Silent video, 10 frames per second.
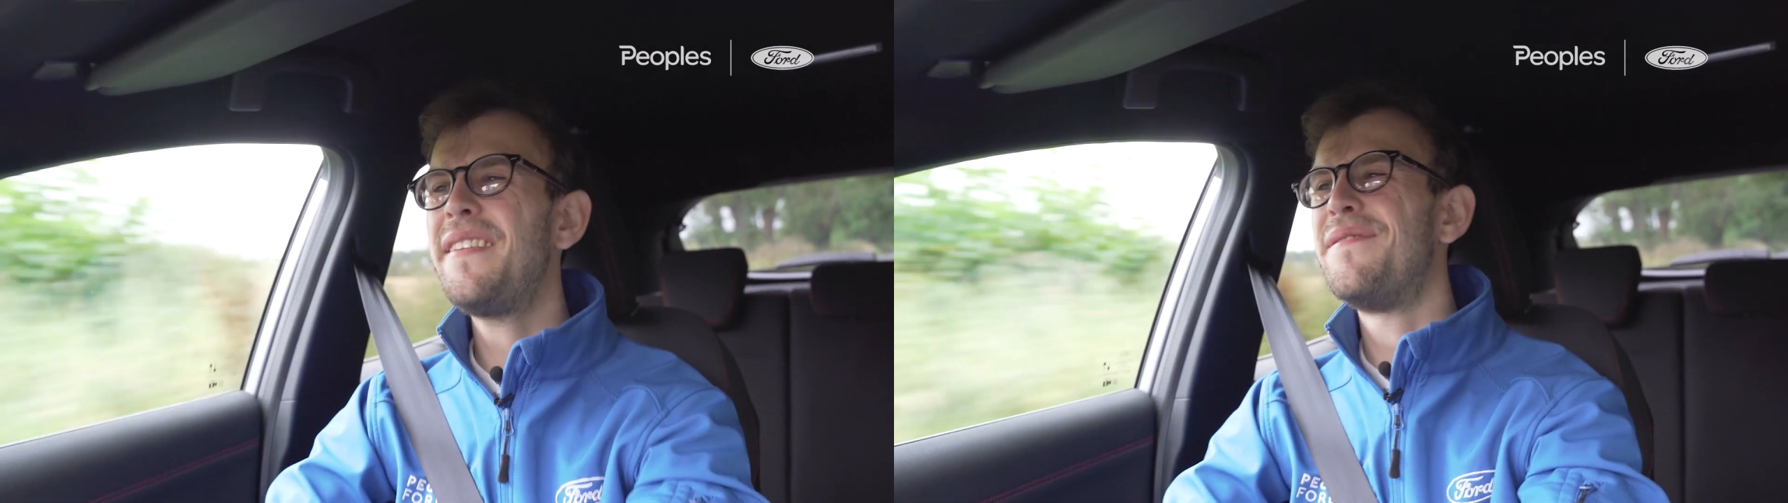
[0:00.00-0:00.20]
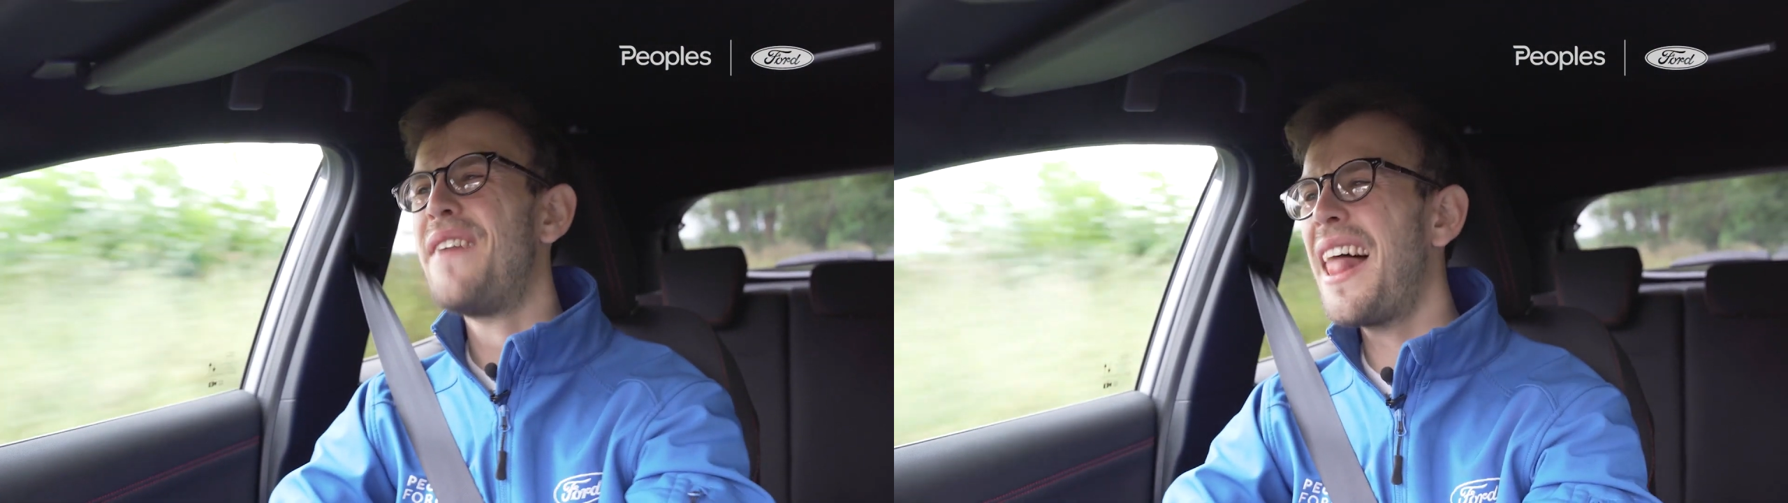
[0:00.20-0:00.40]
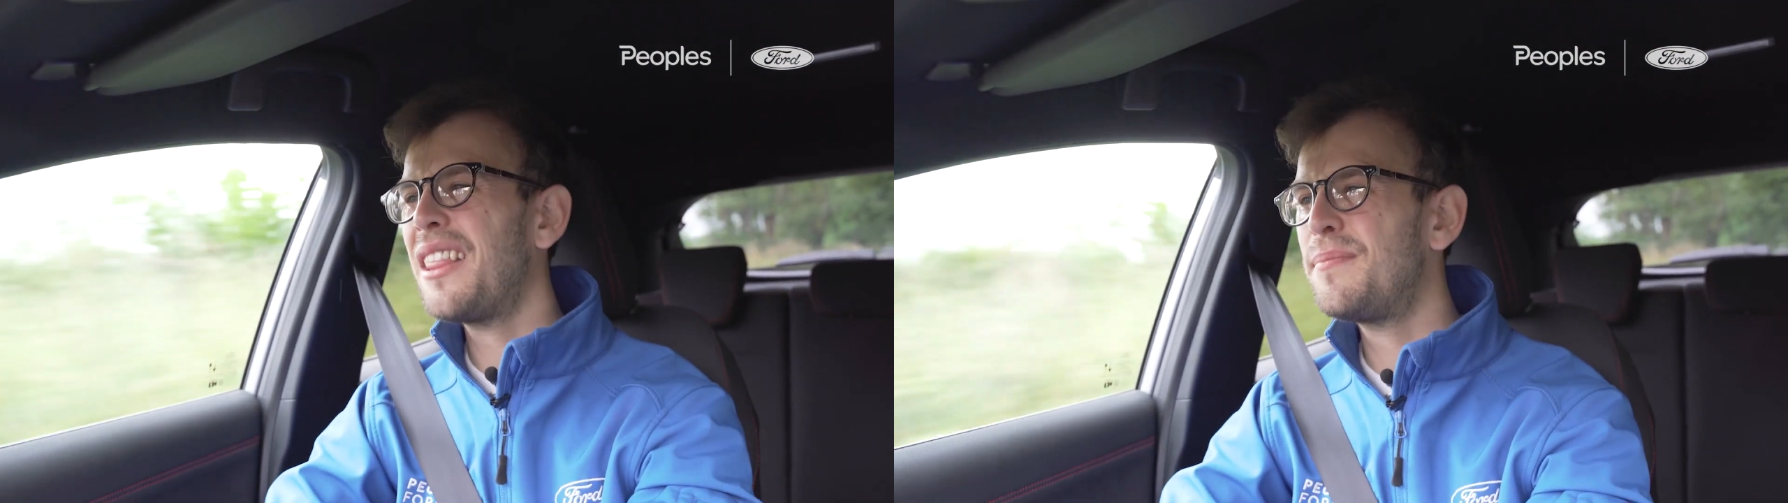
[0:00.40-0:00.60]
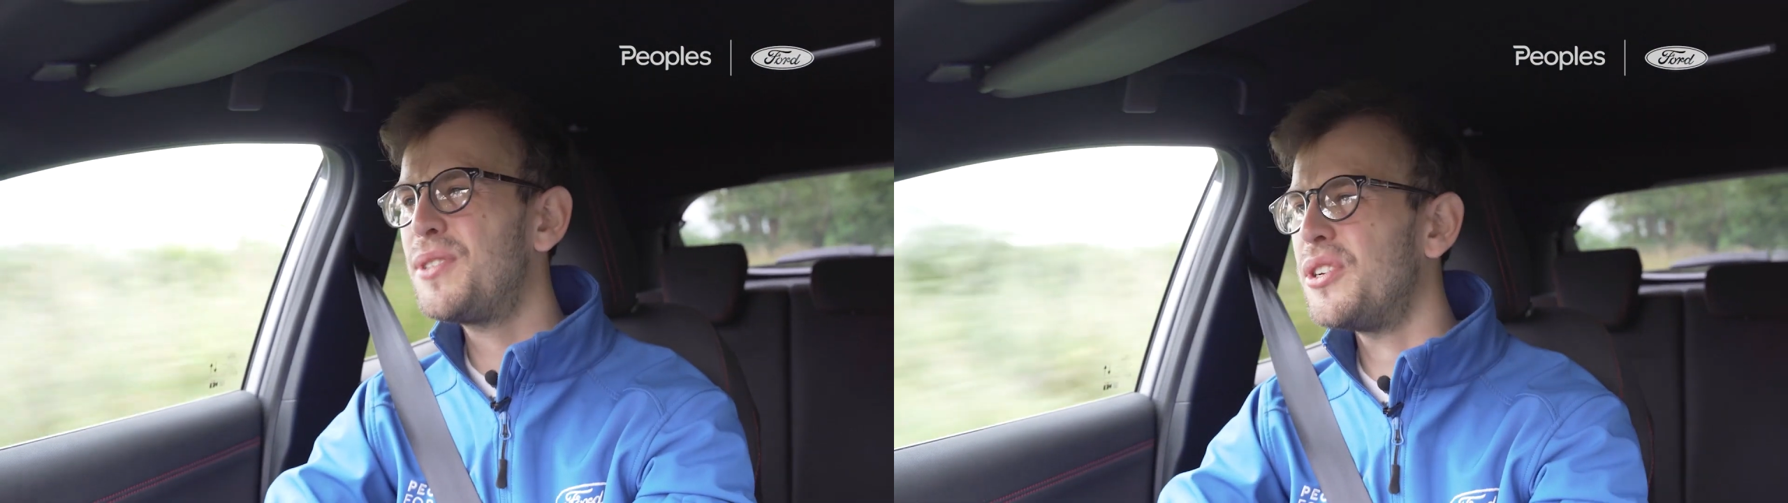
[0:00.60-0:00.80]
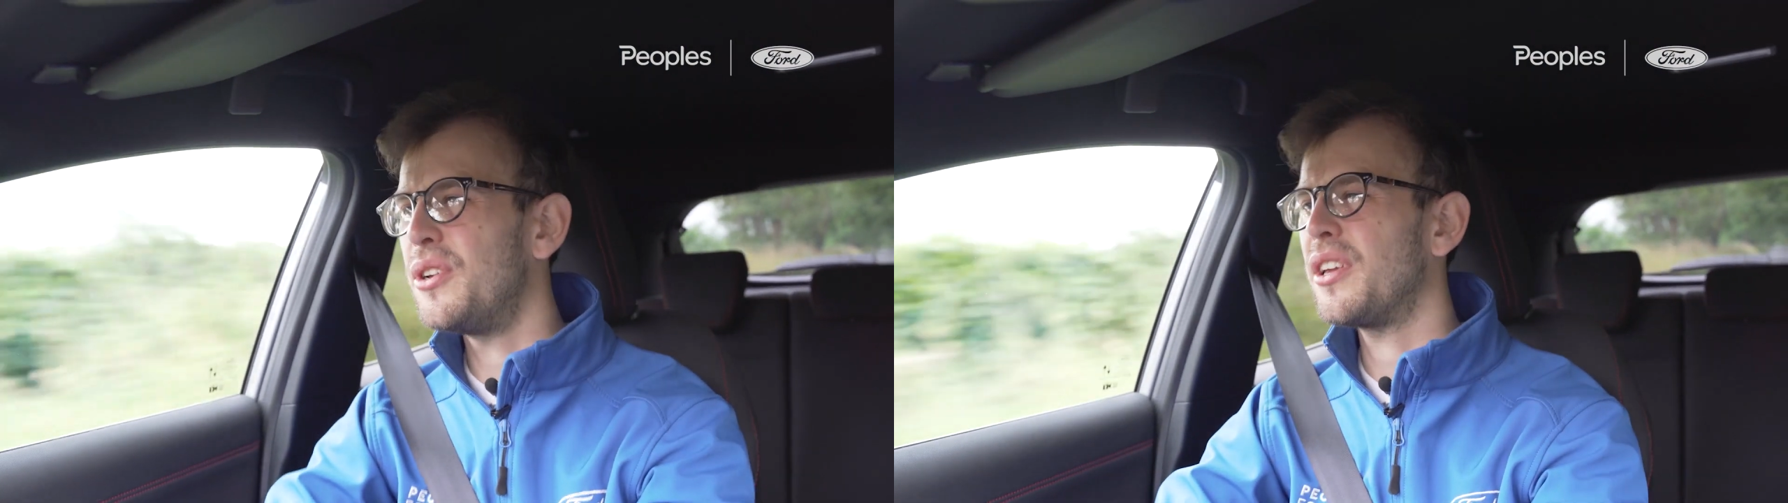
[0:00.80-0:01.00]

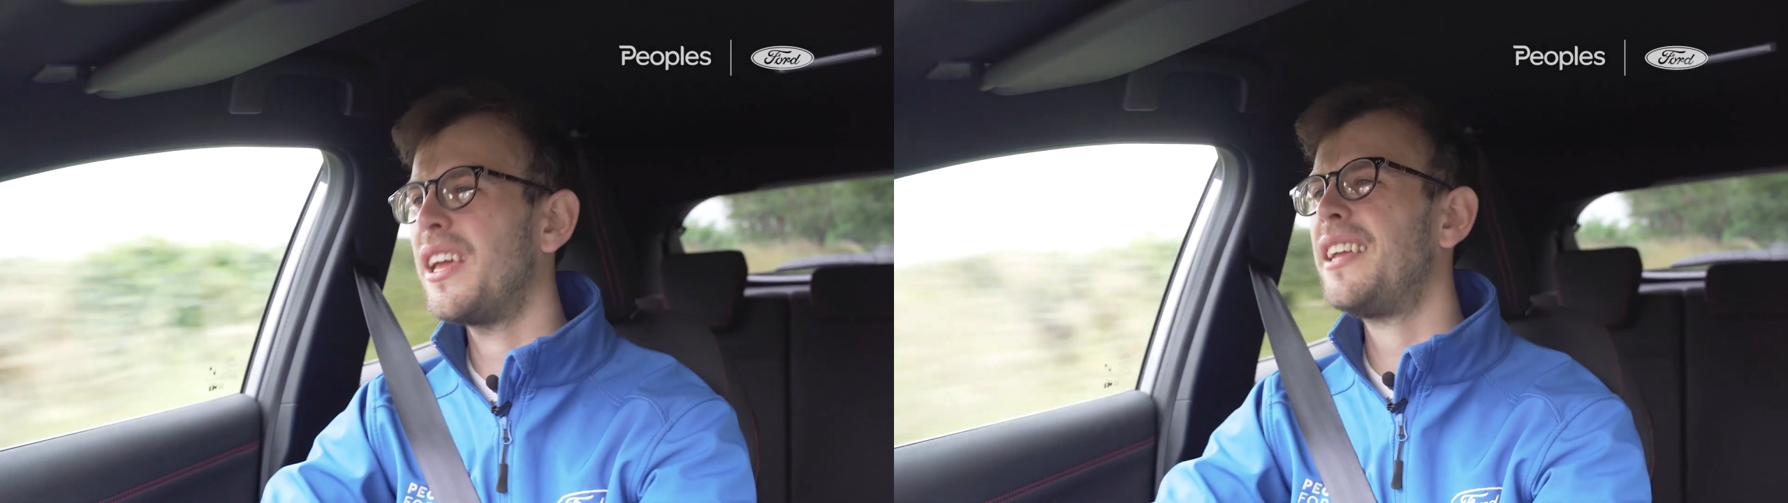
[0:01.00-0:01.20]
envelops you.